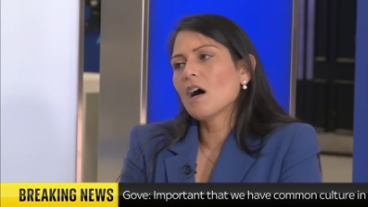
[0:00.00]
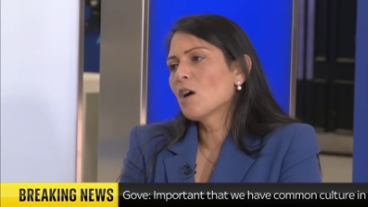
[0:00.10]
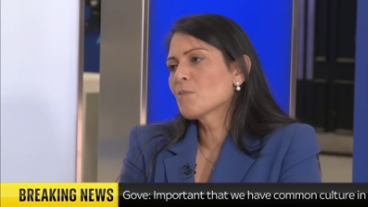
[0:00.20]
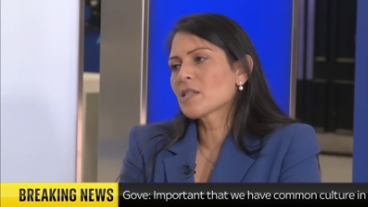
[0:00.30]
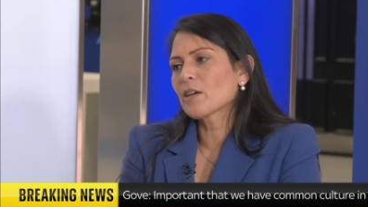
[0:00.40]

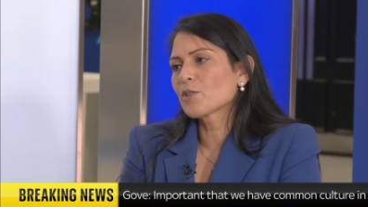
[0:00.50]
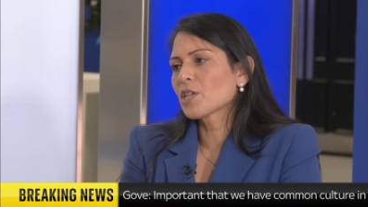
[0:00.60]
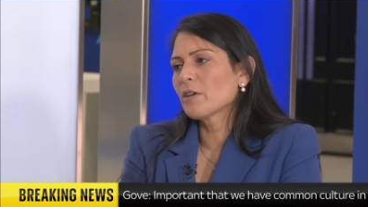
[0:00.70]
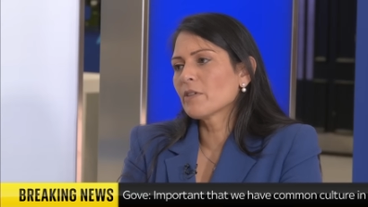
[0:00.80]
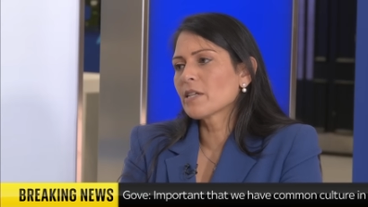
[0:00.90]
Home
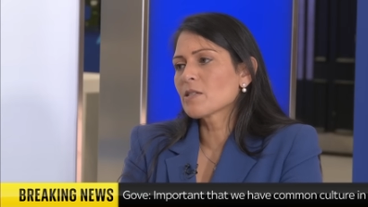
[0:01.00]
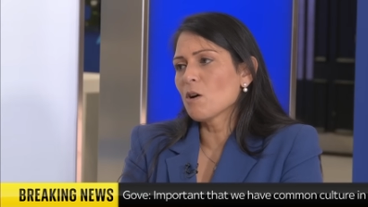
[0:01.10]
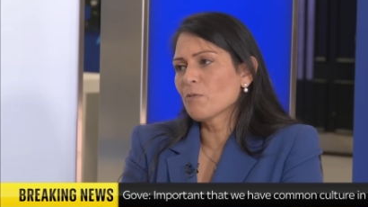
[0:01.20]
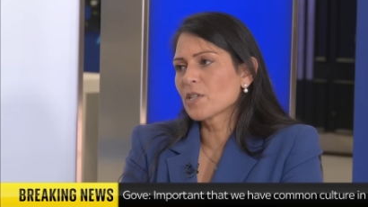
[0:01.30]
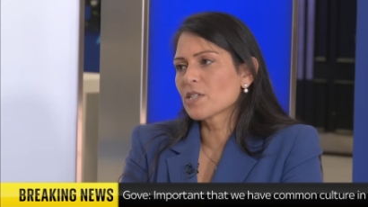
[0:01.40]
Secretaries
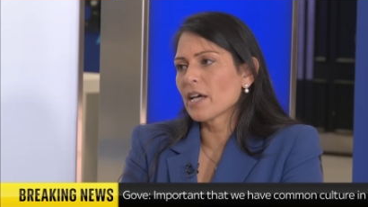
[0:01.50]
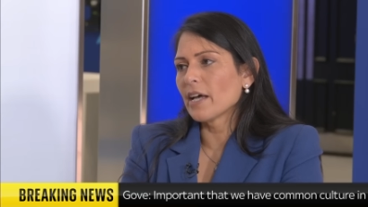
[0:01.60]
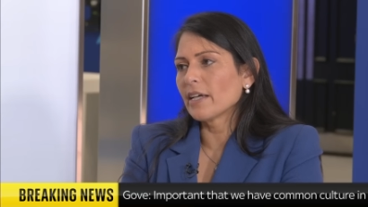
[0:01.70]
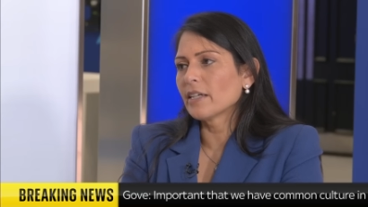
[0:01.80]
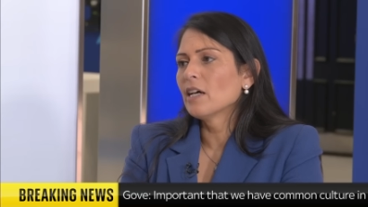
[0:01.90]
of the
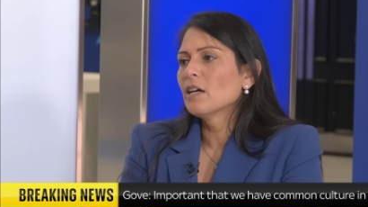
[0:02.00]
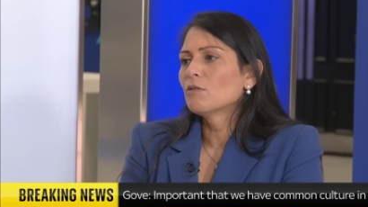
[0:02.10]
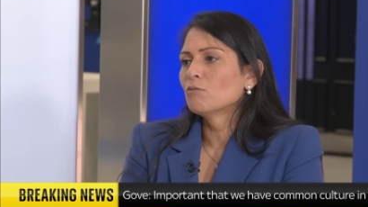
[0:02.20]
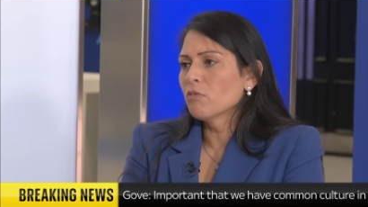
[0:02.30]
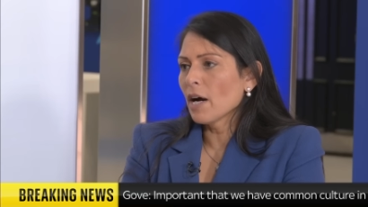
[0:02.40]
day
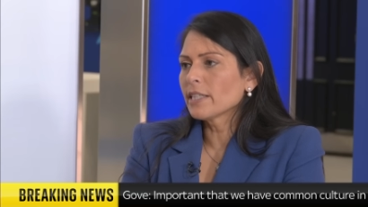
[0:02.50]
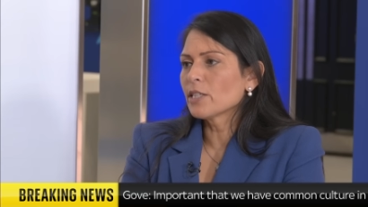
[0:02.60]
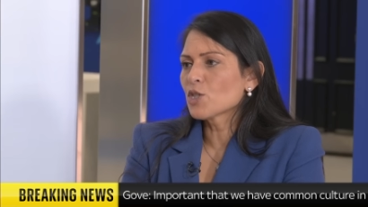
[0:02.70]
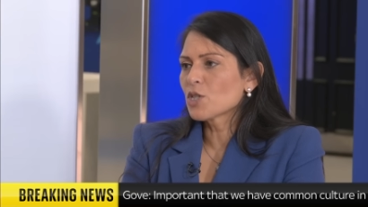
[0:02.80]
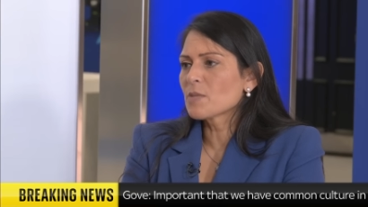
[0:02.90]

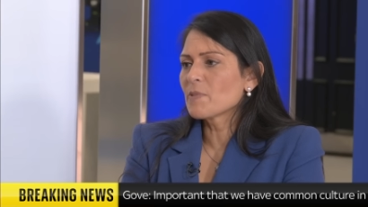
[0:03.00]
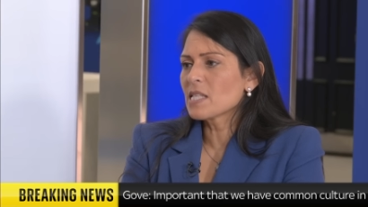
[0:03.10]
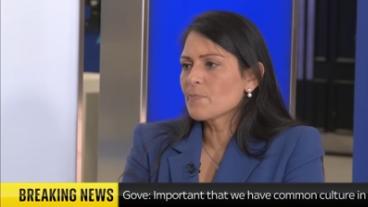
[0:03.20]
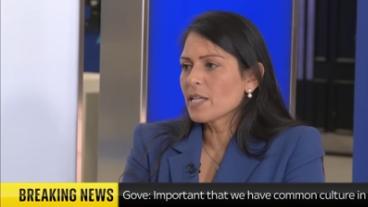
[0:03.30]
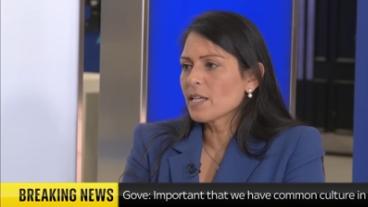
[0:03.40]
rightly should be
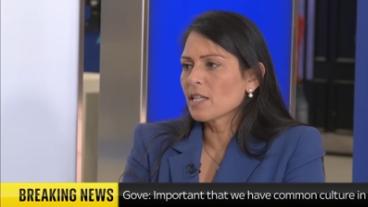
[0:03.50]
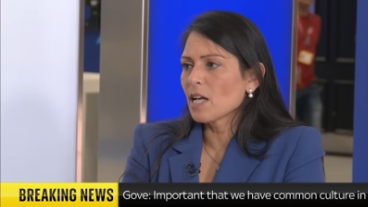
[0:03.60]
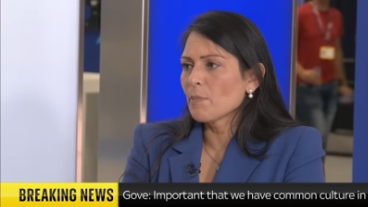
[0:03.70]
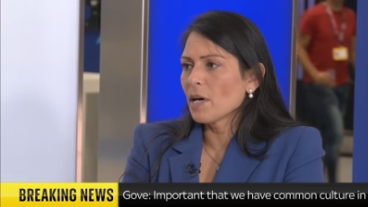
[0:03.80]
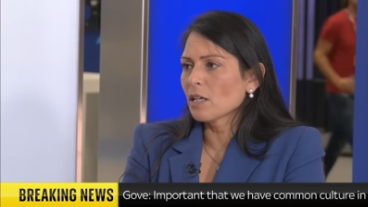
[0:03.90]
speaking
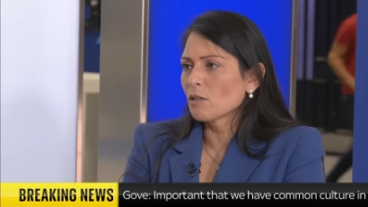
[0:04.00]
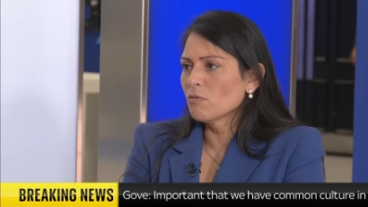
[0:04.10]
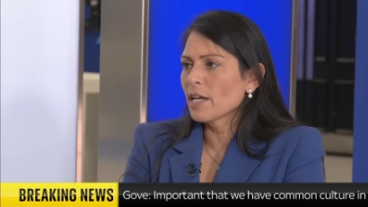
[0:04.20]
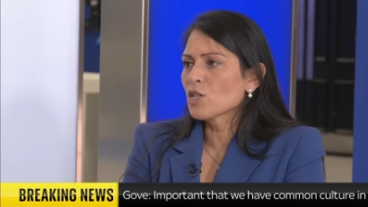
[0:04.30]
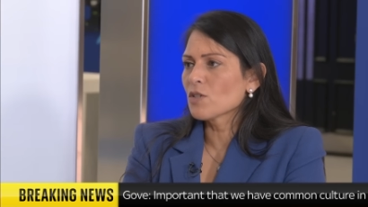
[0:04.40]
about a
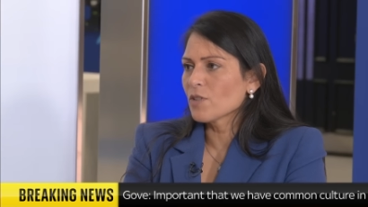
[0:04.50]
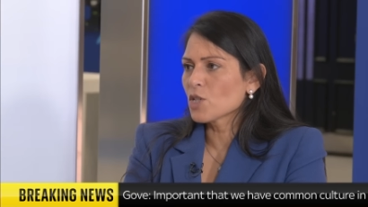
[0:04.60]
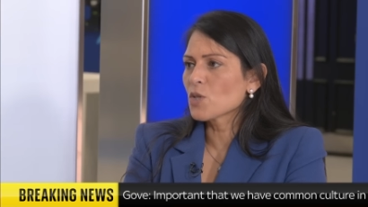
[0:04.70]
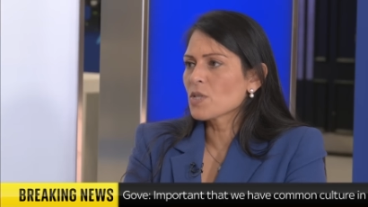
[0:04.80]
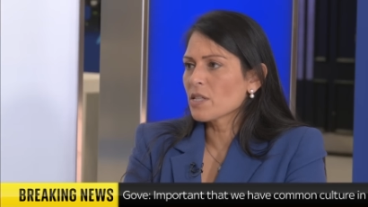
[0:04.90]
range of
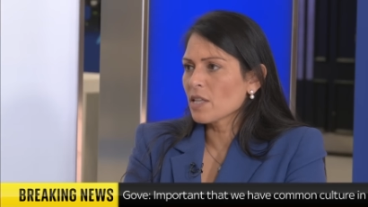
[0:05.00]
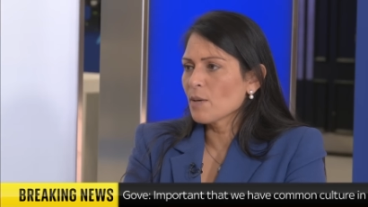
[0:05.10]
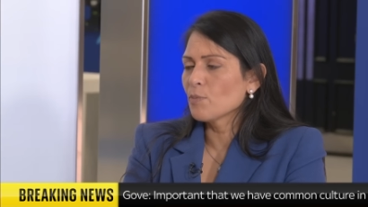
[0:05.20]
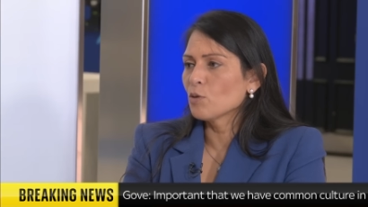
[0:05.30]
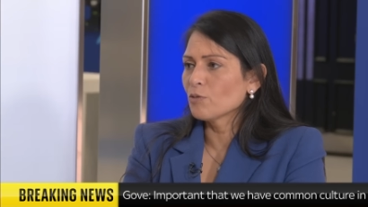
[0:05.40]
issues in
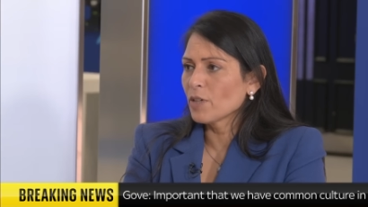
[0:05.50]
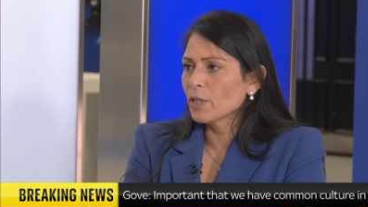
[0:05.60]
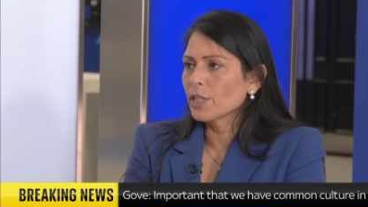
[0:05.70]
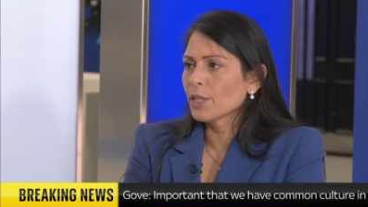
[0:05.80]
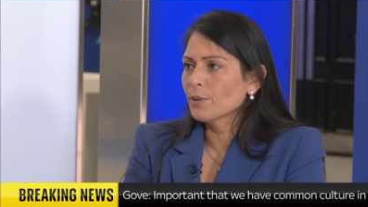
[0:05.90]
their
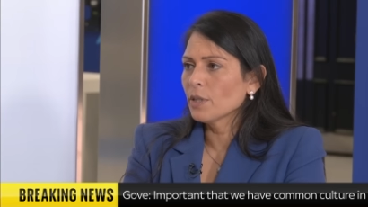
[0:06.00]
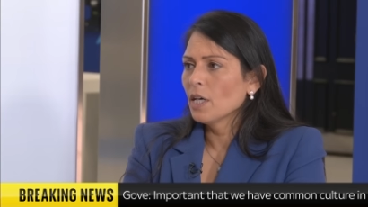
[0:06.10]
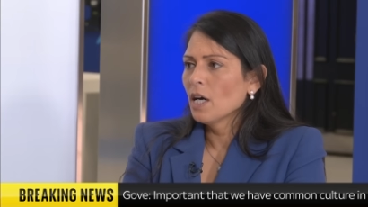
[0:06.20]
portfolio.